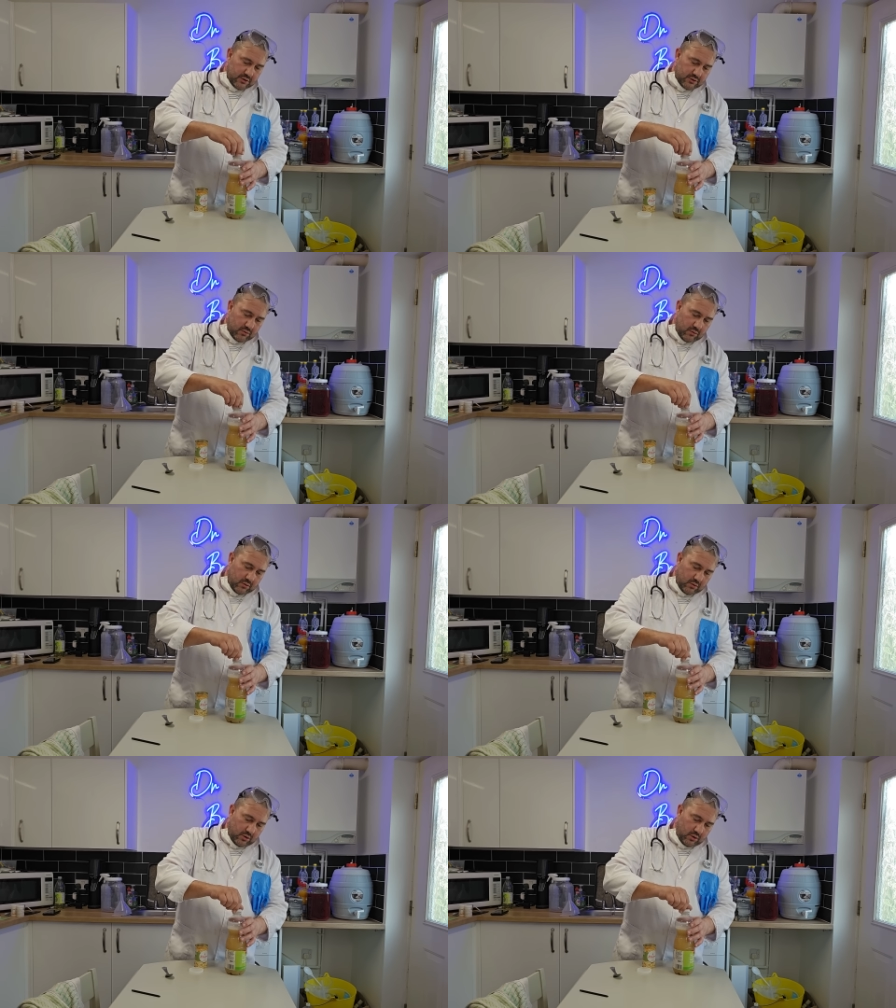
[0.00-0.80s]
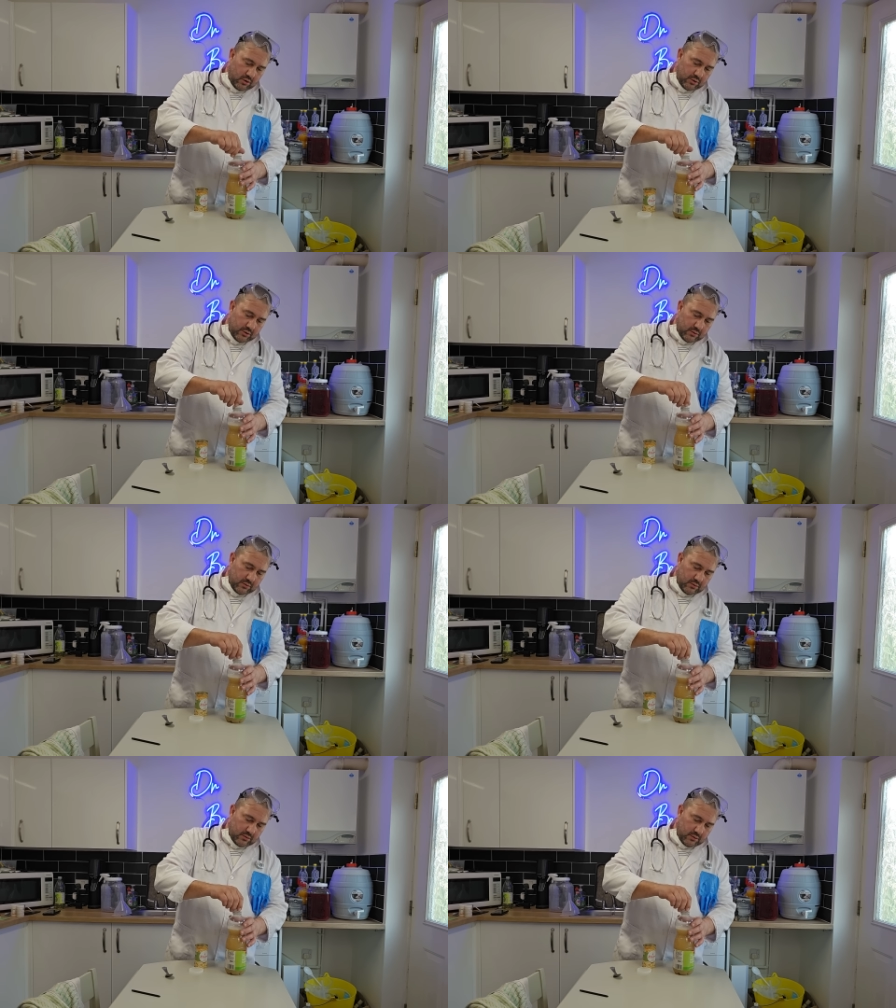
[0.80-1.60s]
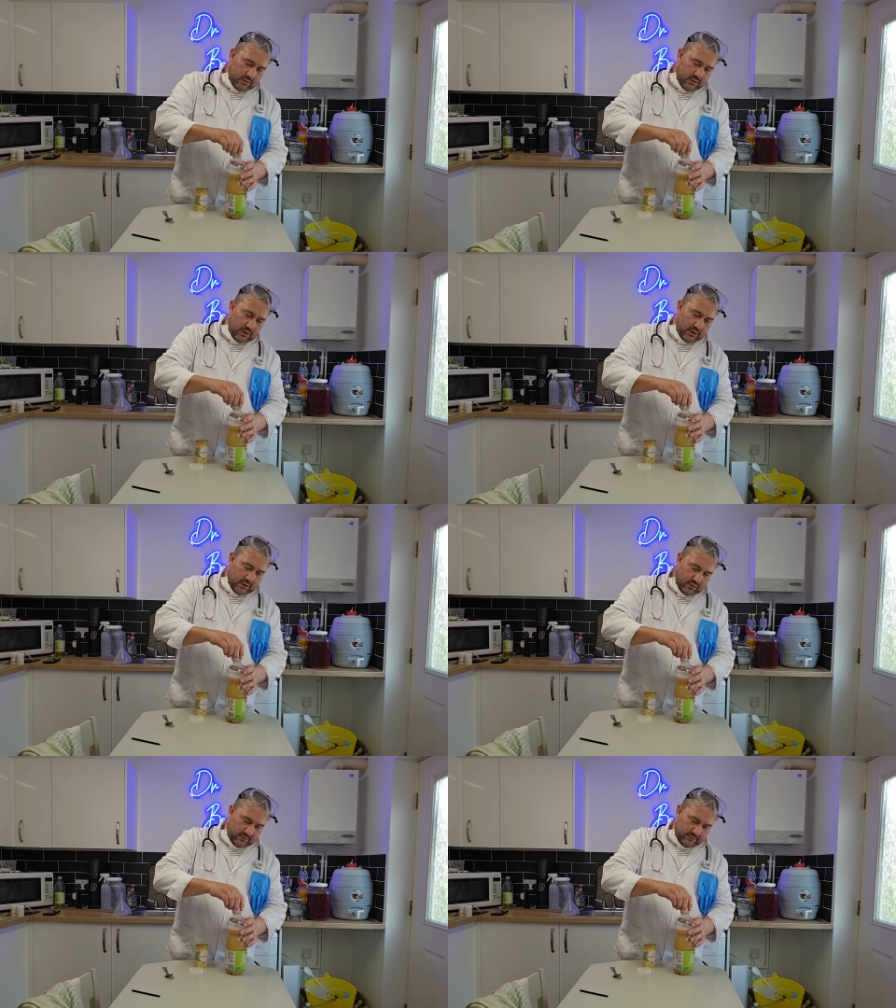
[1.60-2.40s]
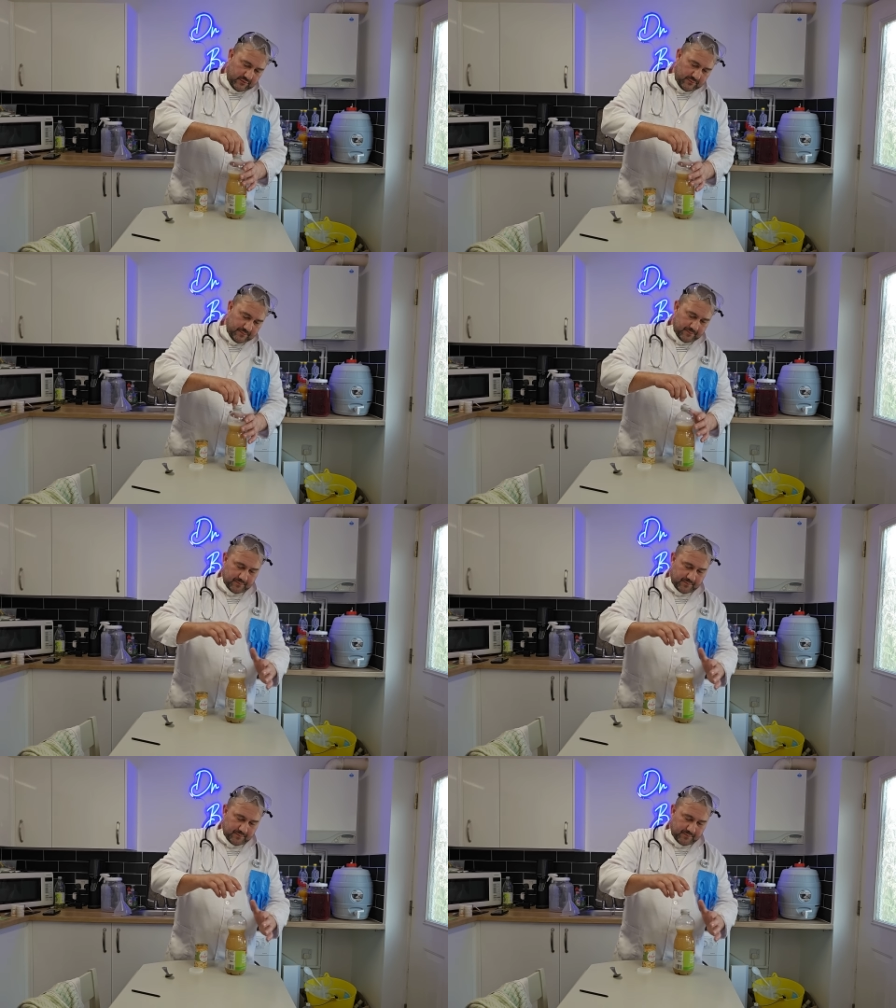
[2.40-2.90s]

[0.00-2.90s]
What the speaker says: So on and off.